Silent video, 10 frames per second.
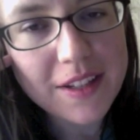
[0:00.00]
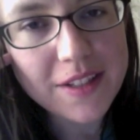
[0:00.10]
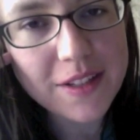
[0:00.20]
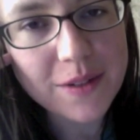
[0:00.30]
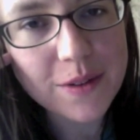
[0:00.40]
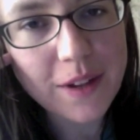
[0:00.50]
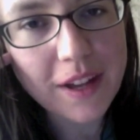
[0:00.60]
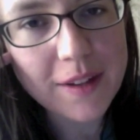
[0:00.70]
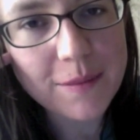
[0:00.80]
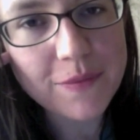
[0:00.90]
to
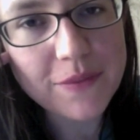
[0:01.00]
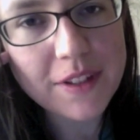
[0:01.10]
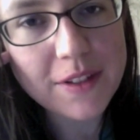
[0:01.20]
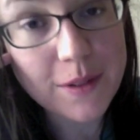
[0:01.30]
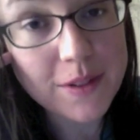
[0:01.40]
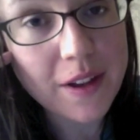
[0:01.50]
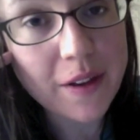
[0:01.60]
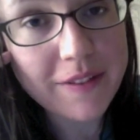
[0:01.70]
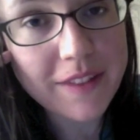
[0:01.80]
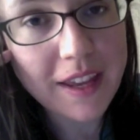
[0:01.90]
do so
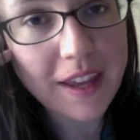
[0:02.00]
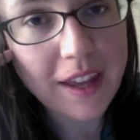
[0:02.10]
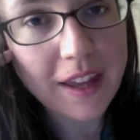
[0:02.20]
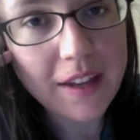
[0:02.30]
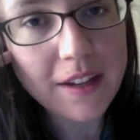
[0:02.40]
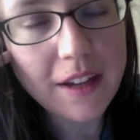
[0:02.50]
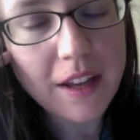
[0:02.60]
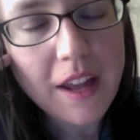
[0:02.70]
if they can,